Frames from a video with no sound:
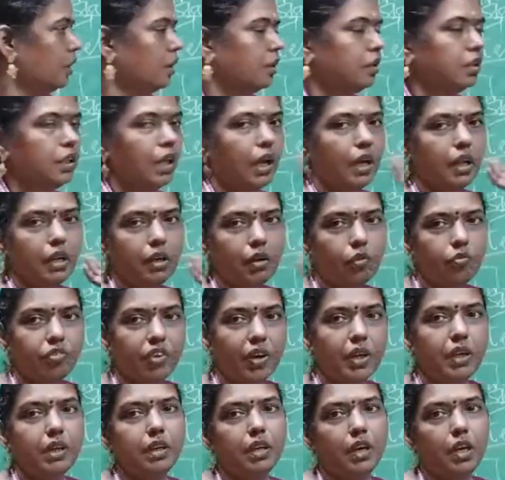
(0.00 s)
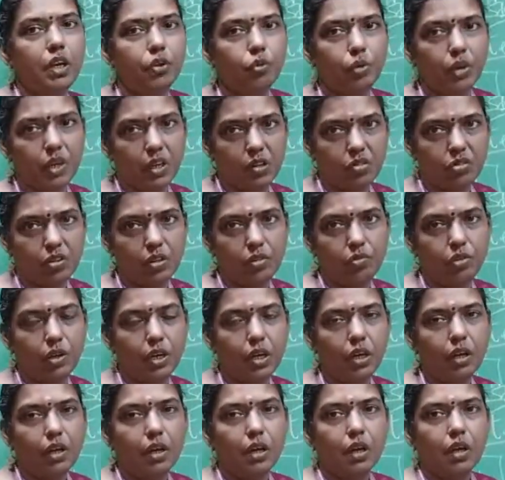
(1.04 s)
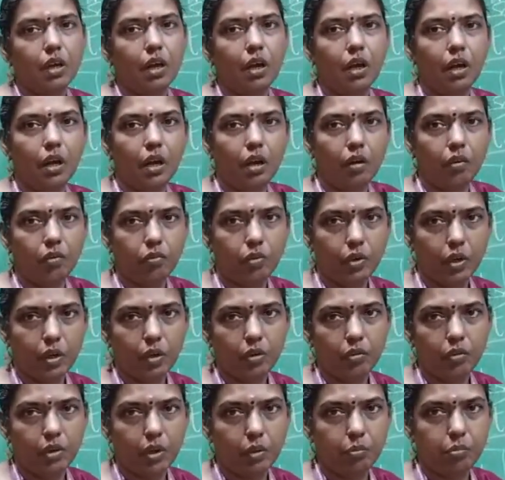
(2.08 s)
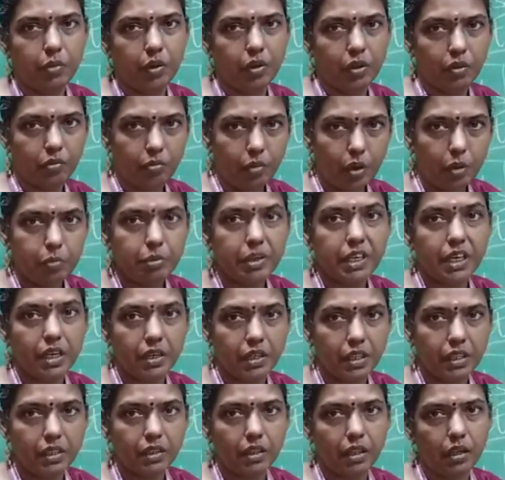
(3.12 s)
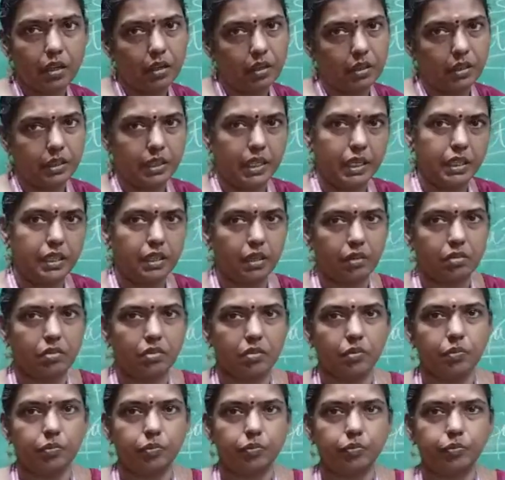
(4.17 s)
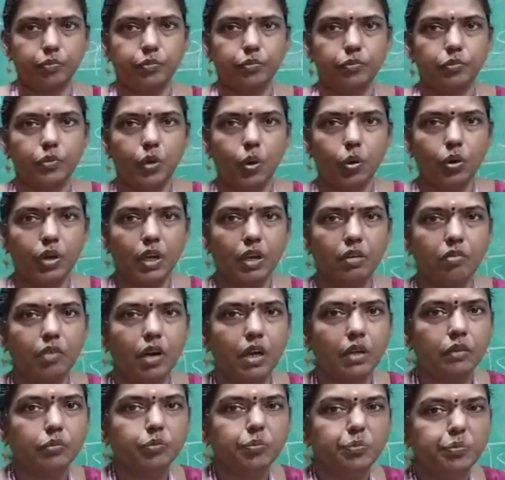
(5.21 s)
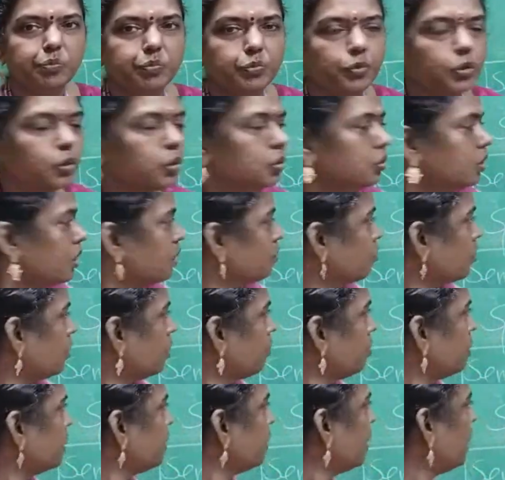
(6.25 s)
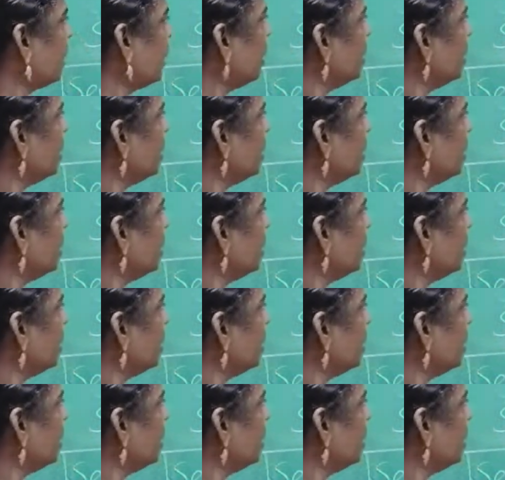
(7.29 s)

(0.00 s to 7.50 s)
Then finally your receiver will be getting the data. Okay, well, so this will be the